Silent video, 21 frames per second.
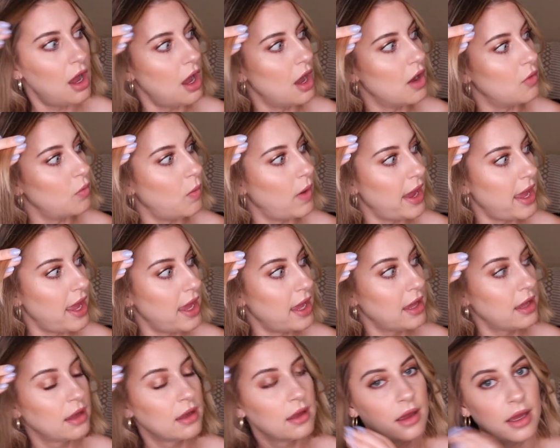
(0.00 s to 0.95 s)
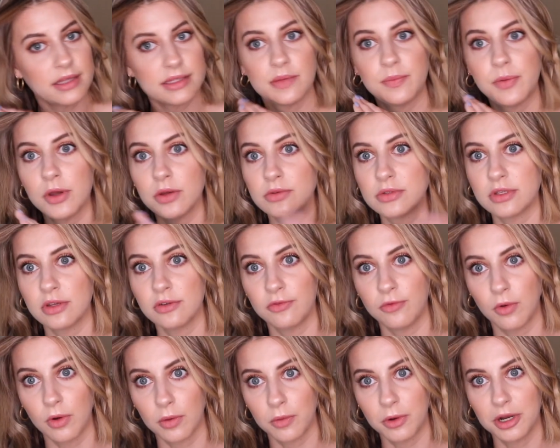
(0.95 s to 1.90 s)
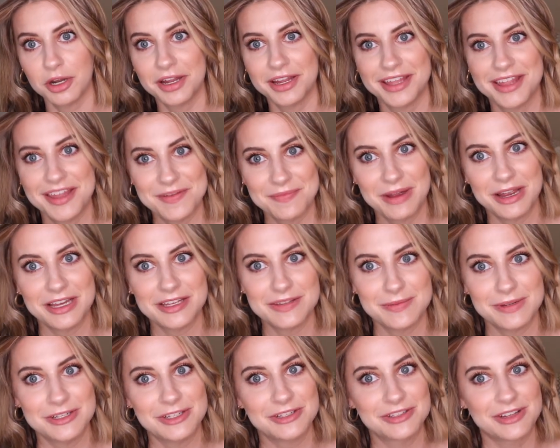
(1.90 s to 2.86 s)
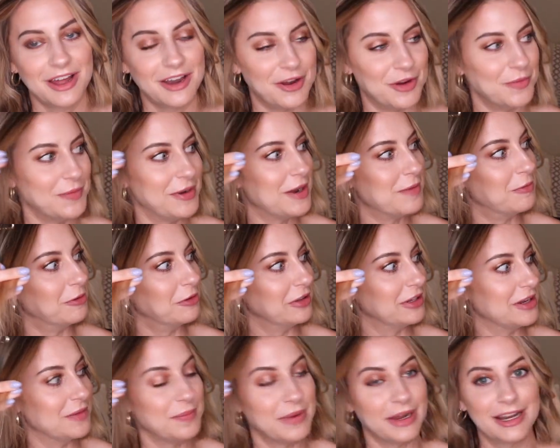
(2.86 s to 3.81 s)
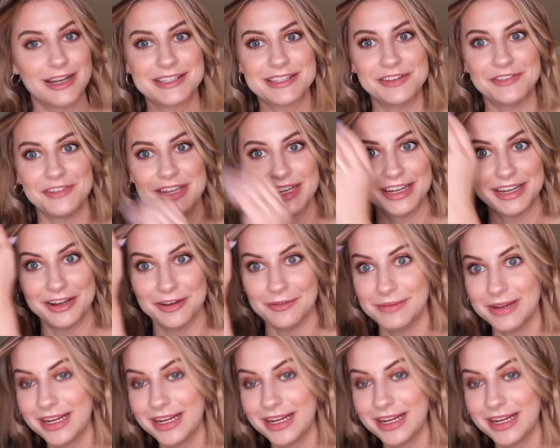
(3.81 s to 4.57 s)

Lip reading: away as opposed to forward. I think my husband just got home and I'm really embarrassed if he can hear